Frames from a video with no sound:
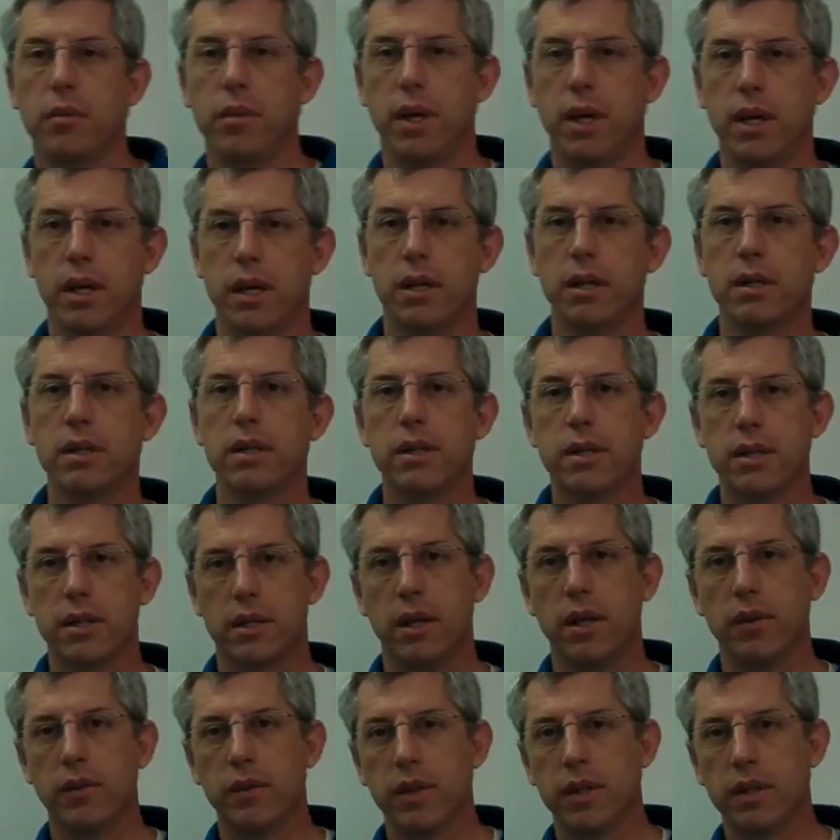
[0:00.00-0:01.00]
Because the
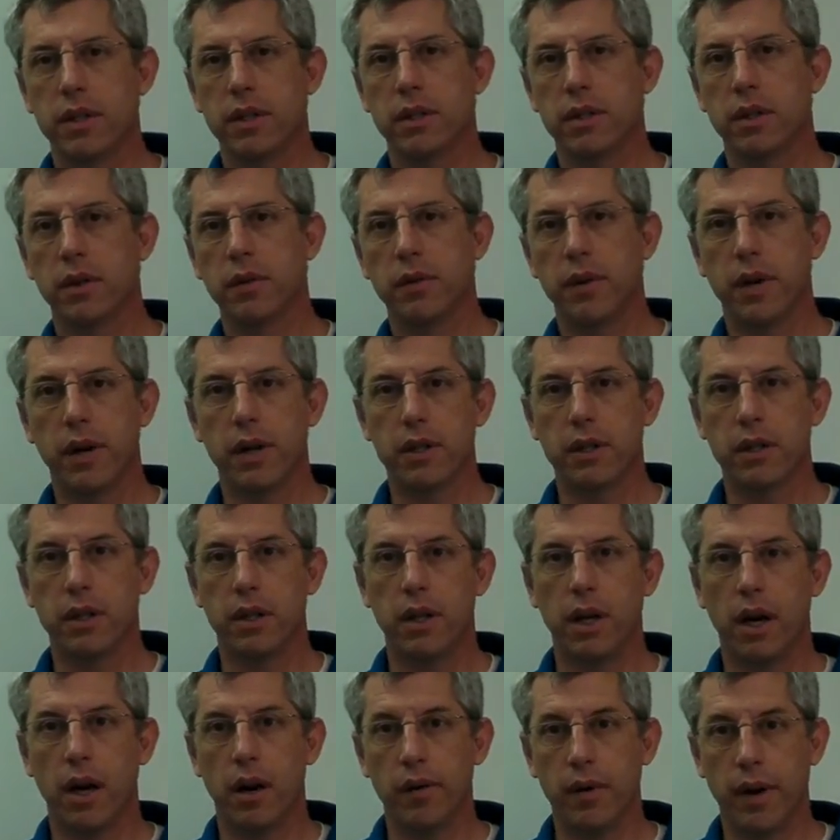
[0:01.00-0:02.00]
stiffness is a
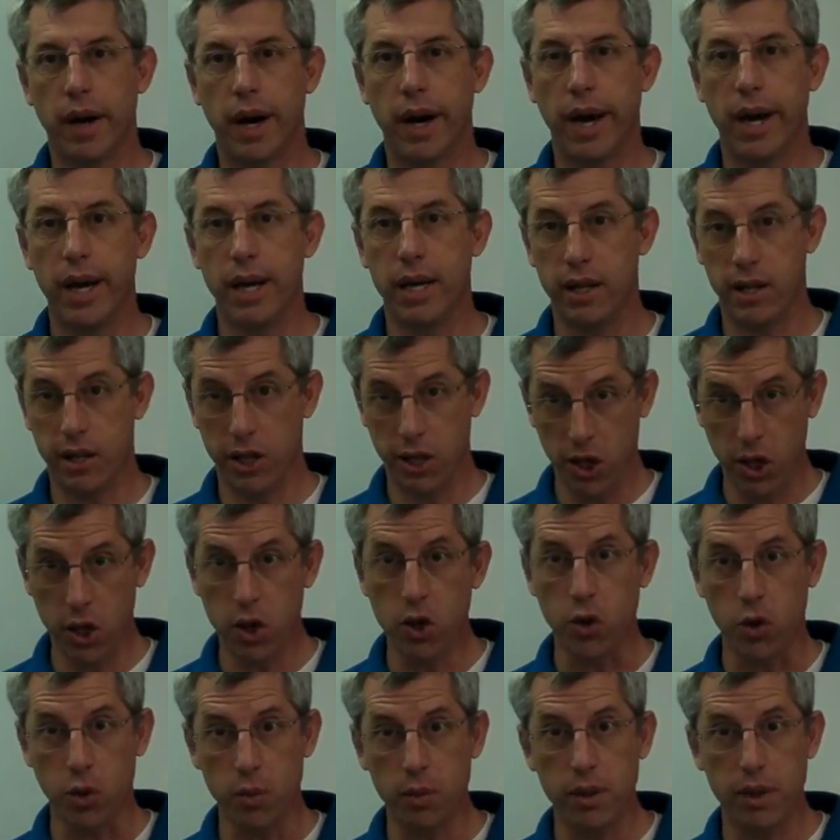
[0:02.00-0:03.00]
function of height
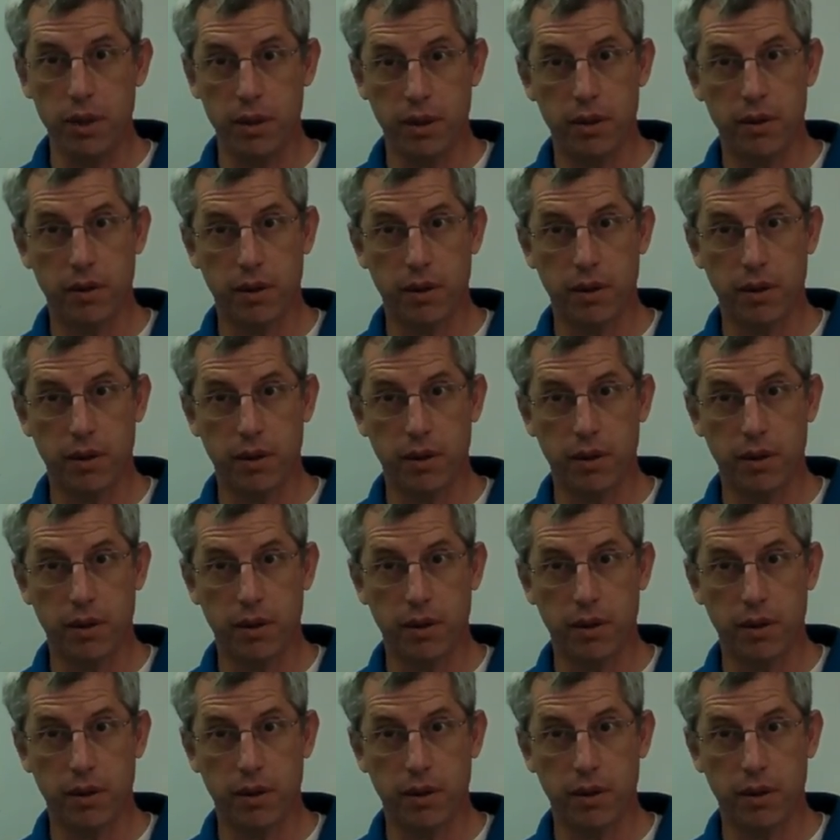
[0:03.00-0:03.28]
cubed.